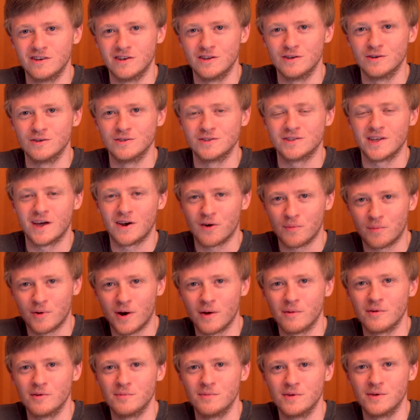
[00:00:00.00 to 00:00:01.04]
videos, that'll
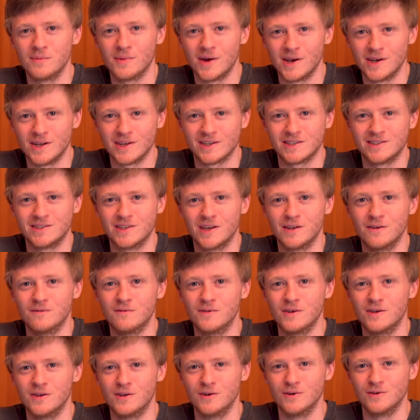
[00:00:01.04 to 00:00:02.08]
probably be my next set of
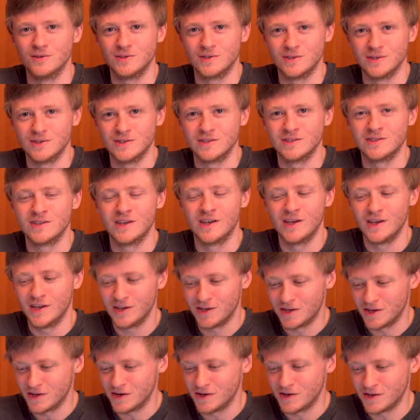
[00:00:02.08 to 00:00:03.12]
videos is
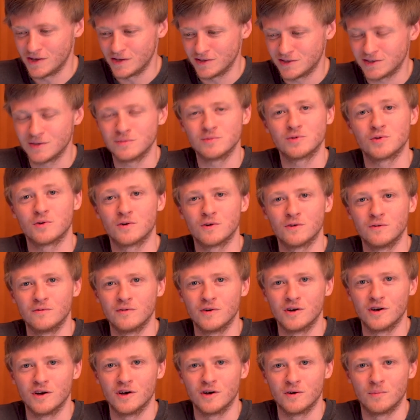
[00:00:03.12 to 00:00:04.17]
getting some sort of
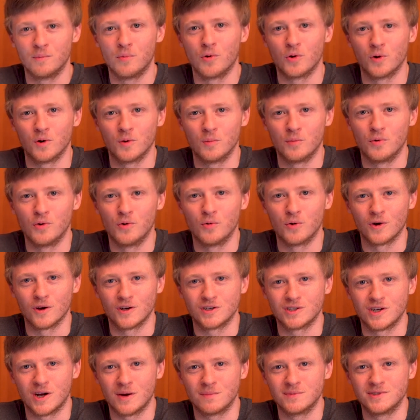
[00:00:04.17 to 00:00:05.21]
a portable
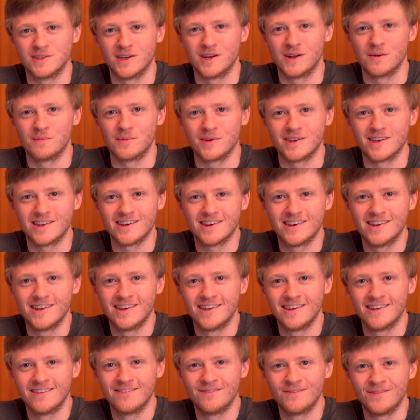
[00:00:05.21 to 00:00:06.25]
workshop set up again.
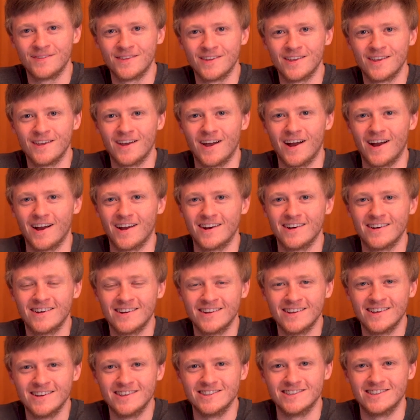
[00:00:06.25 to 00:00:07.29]
All right.
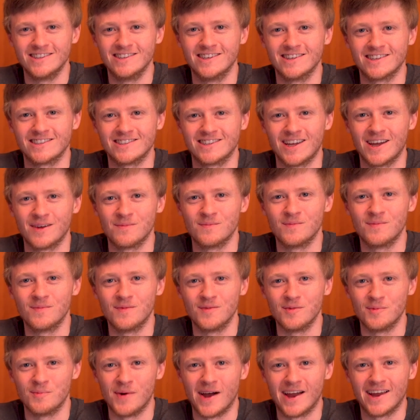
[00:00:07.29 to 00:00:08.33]
See you next time.
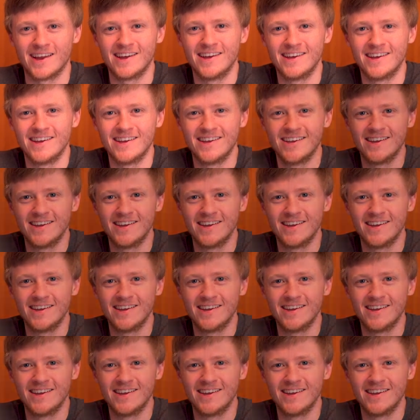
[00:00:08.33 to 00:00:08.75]
Bye.